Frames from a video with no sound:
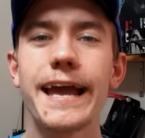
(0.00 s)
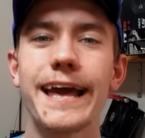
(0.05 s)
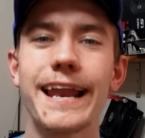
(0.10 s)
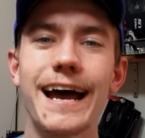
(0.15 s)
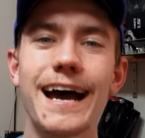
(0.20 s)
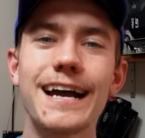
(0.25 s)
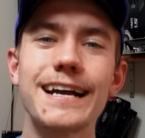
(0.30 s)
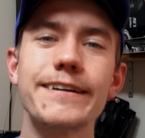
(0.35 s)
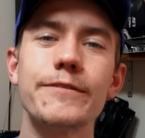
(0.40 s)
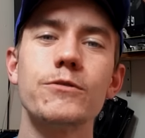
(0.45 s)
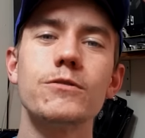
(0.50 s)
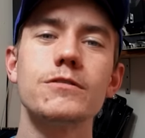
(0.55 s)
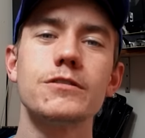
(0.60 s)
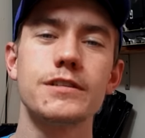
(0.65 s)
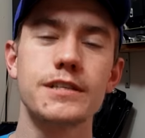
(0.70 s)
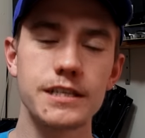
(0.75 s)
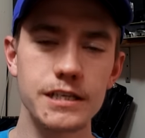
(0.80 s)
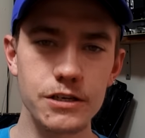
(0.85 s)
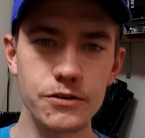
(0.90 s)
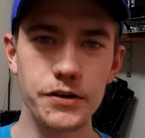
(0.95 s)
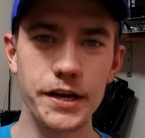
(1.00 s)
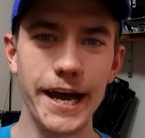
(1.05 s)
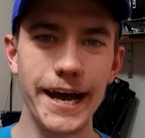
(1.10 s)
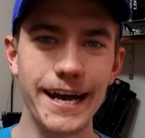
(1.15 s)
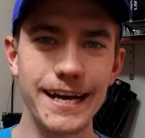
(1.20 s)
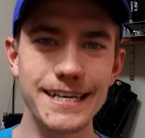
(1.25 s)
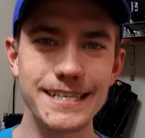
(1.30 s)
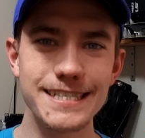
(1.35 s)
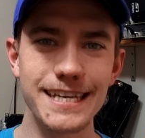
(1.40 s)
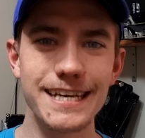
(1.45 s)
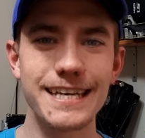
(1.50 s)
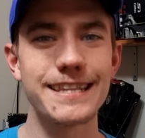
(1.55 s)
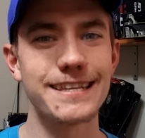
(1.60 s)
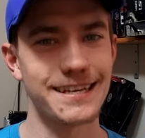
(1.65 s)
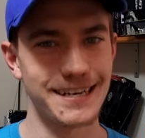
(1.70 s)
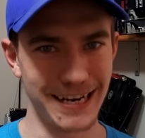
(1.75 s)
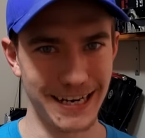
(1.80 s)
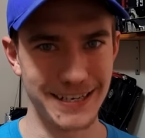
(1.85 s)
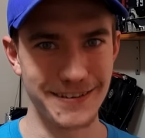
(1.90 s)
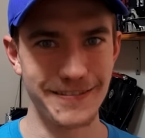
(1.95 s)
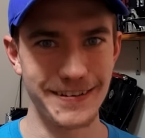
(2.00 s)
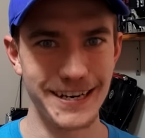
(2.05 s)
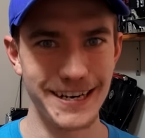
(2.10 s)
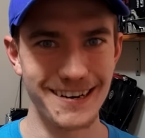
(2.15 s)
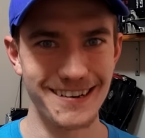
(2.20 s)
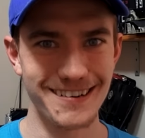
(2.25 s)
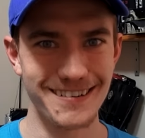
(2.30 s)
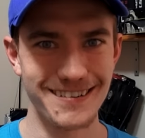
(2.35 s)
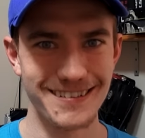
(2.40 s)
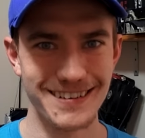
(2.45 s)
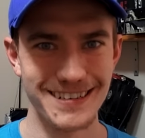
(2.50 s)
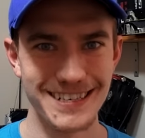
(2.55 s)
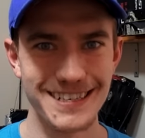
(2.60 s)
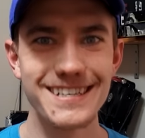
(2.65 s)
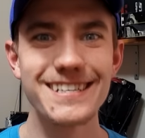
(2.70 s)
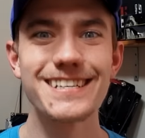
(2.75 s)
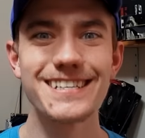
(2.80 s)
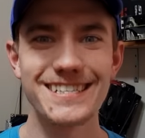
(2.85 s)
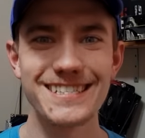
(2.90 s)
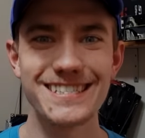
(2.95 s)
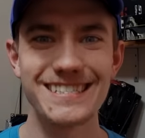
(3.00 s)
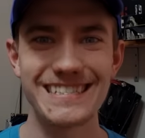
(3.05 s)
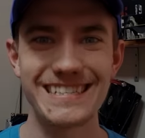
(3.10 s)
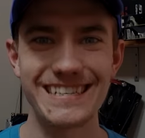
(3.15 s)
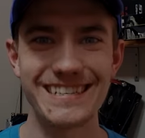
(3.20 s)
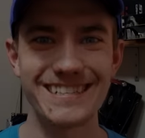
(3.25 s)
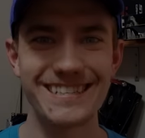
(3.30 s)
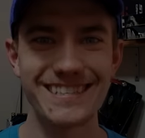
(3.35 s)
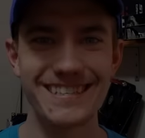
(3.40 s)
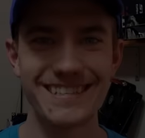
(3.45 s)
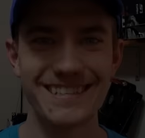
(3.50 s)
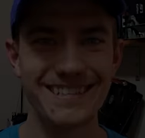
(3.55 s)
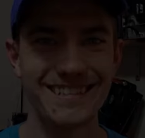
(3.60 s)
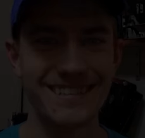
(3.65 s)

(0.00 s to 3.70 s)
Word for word: and I will see you guys in the next video. Cheers.